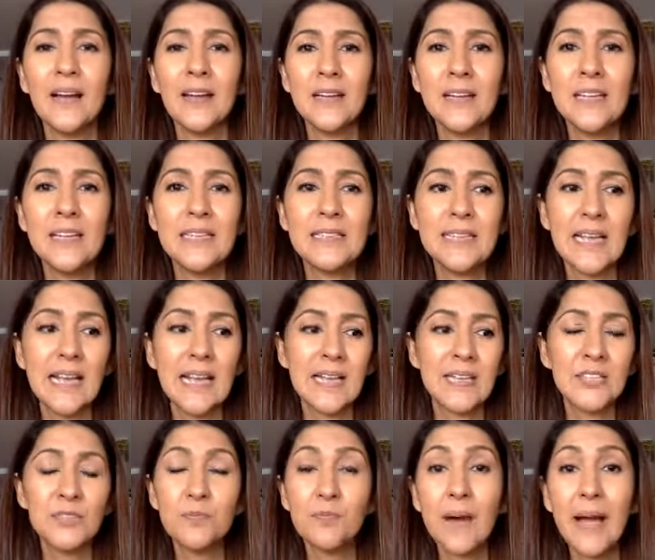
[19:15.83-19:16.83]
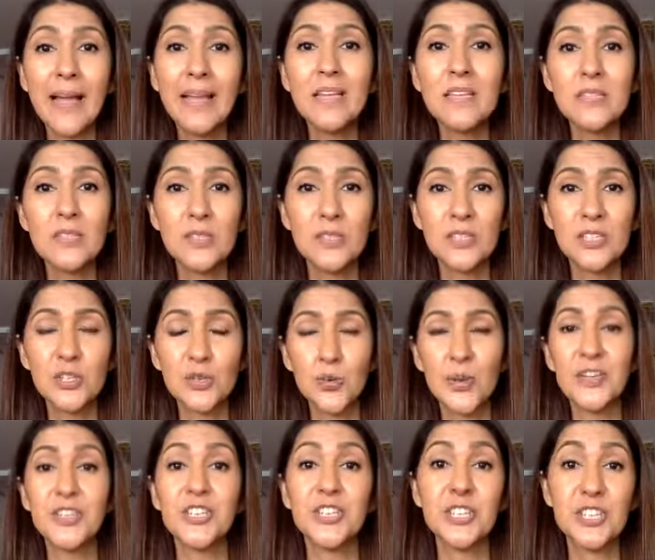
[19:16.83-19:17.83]
he says my
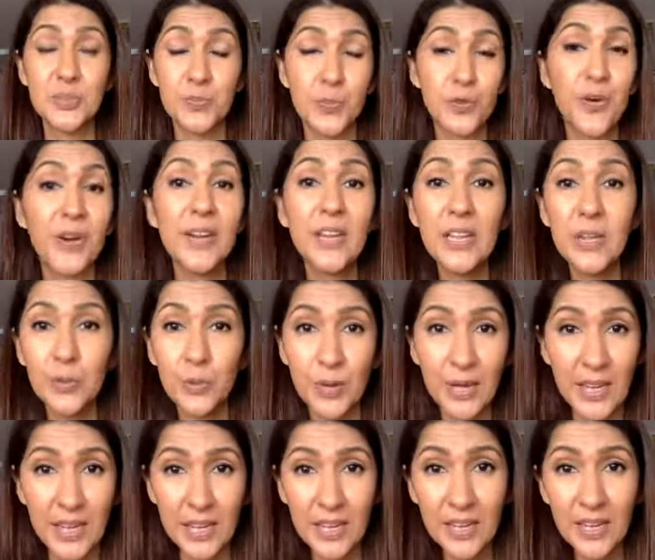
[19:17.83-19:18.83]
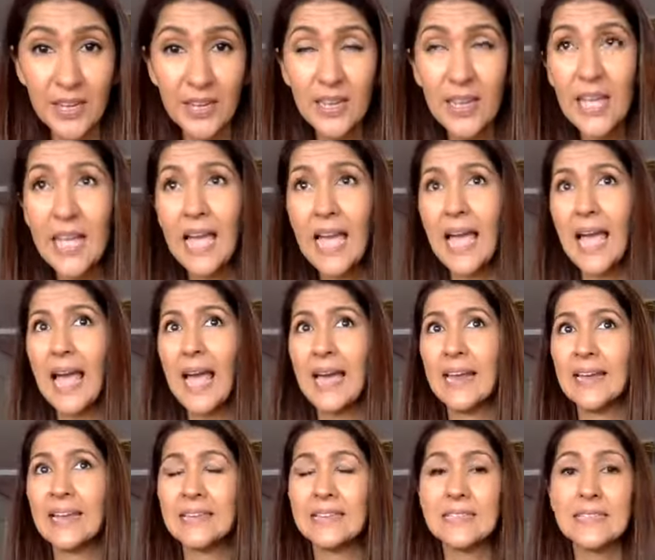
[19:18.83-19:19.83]
situation is pretty unique and
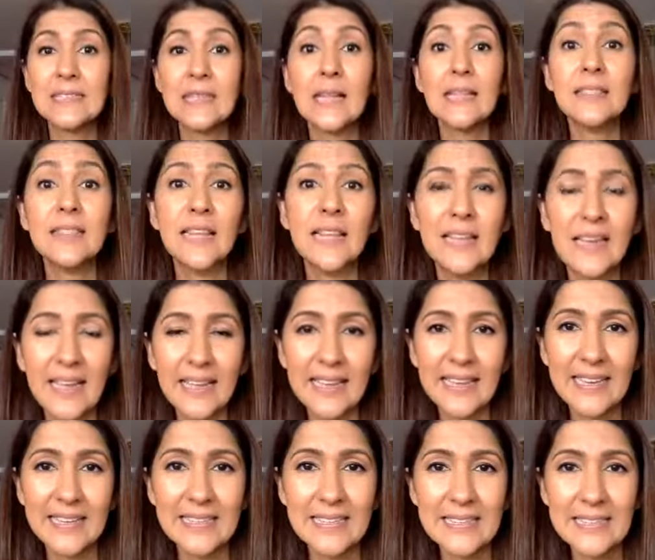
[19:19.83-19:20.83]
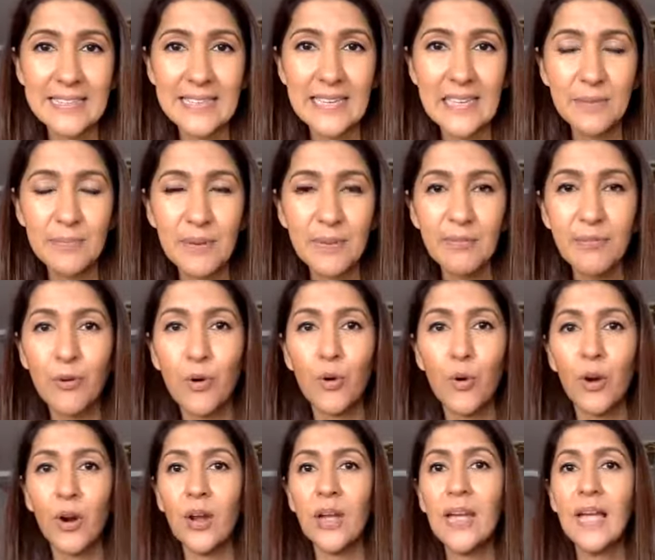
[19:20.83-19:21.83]
it's nothing like he had seen
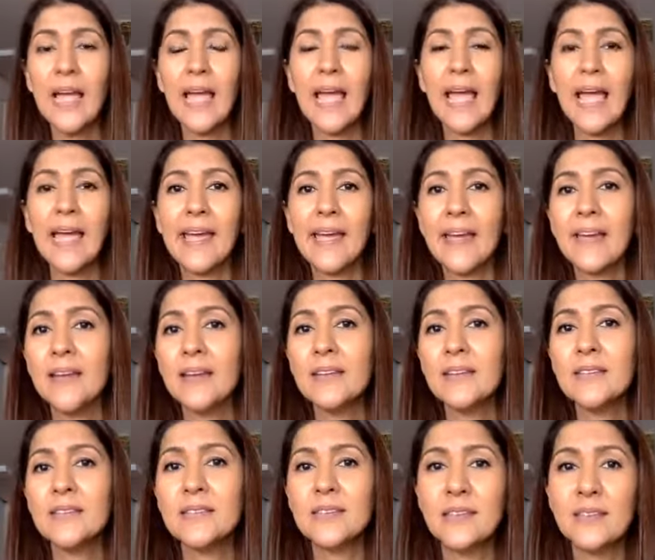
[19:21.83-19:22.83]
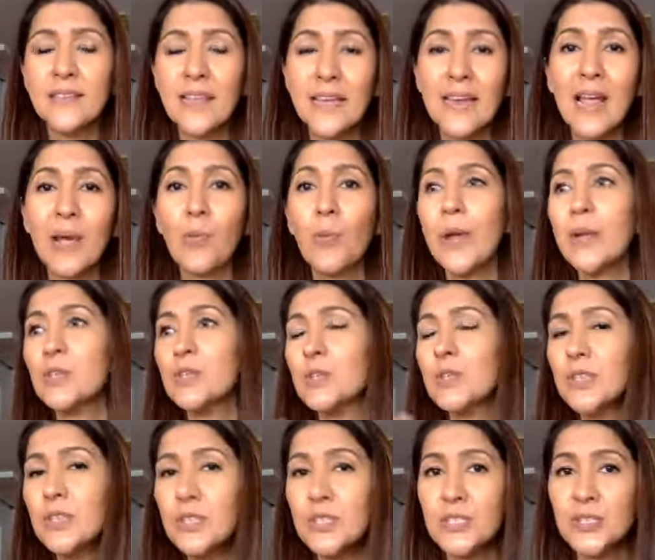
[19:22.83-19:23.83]
before. And then I went to
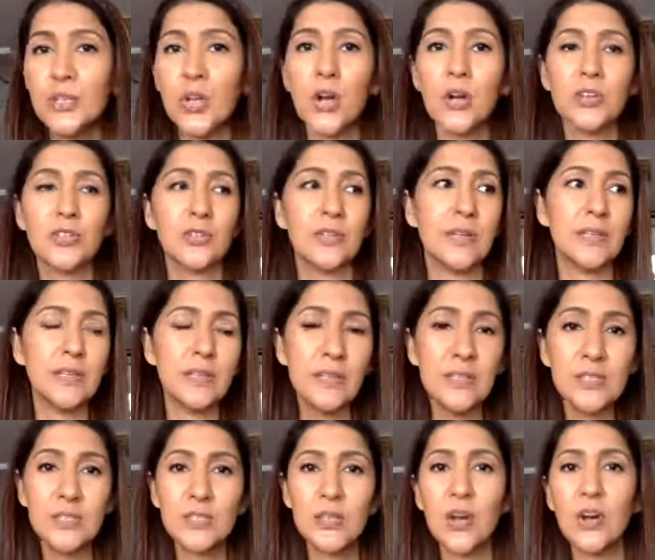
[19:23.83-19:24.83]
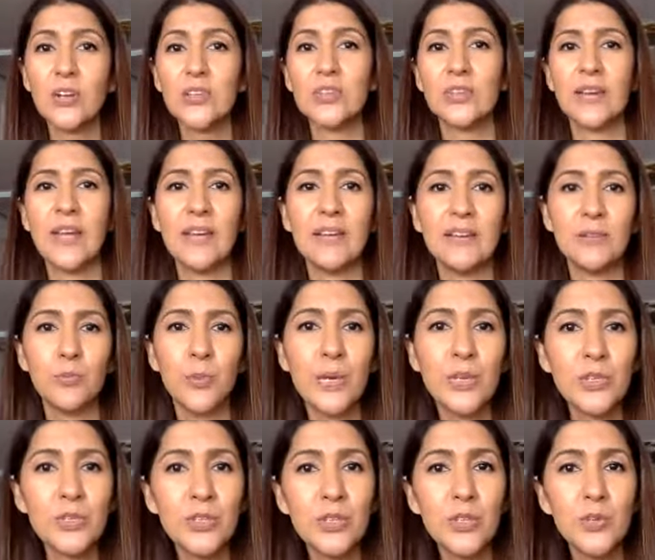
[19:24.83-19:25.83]
this doctor and this doctor, and I went
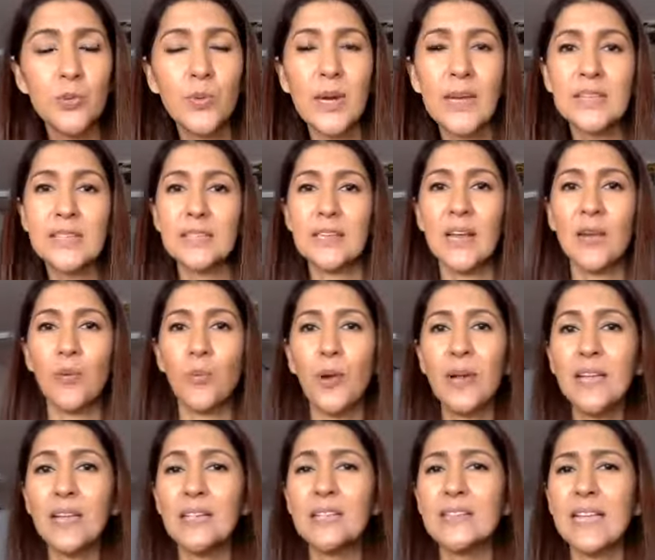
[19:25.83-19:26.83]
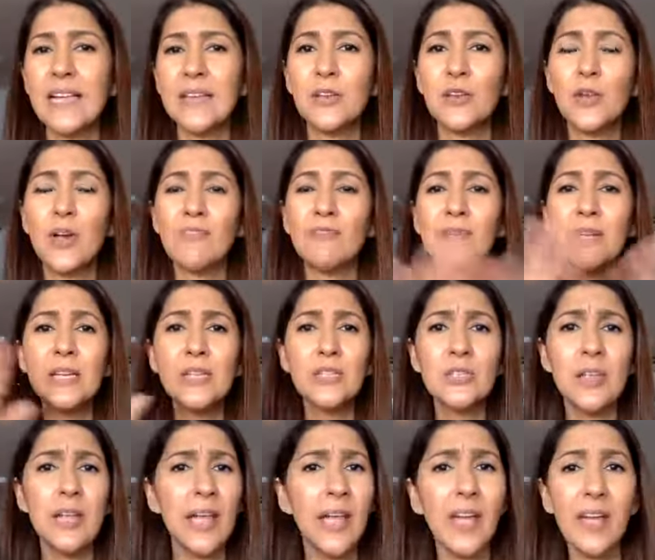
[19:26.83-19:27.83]
to the US and I went this, and, you know, I've been
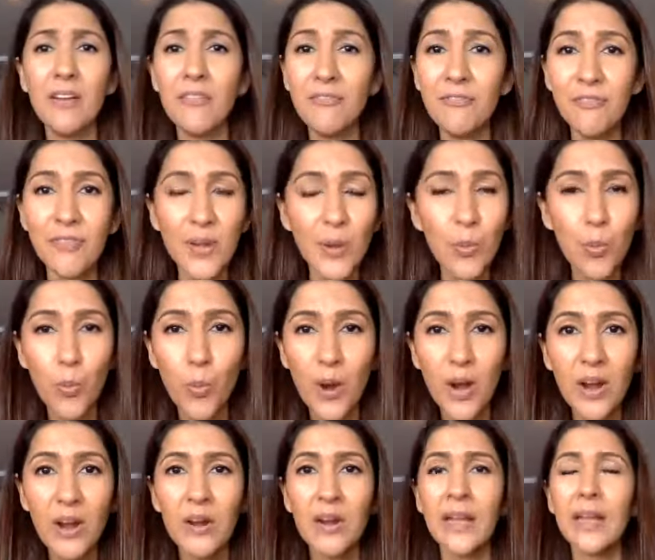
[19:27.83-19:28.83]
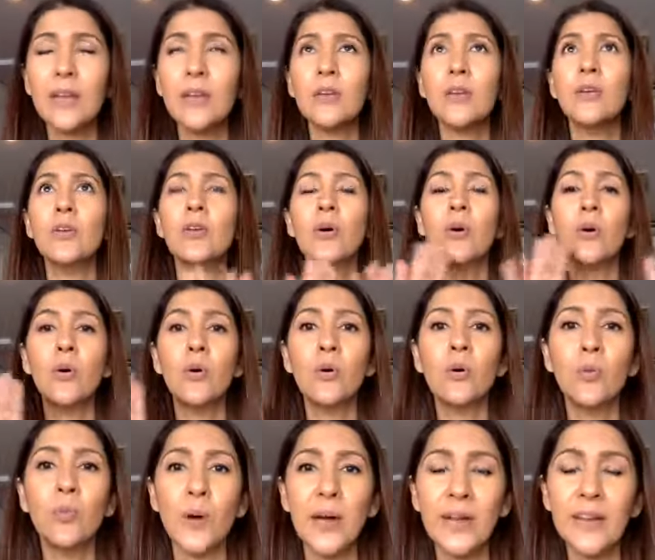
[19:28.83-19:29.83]
everywhere and
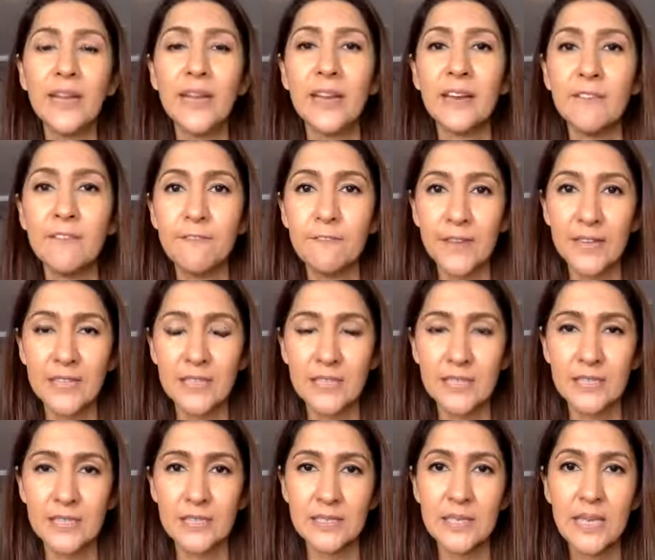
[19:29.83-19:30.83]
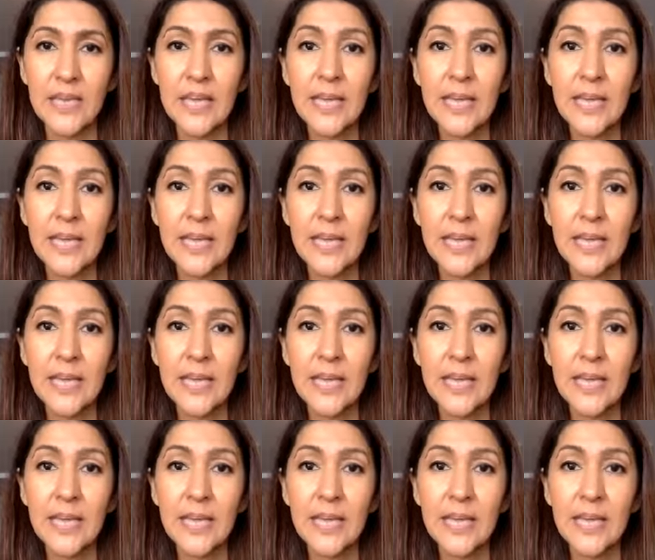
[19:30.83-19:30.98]
no one can fix this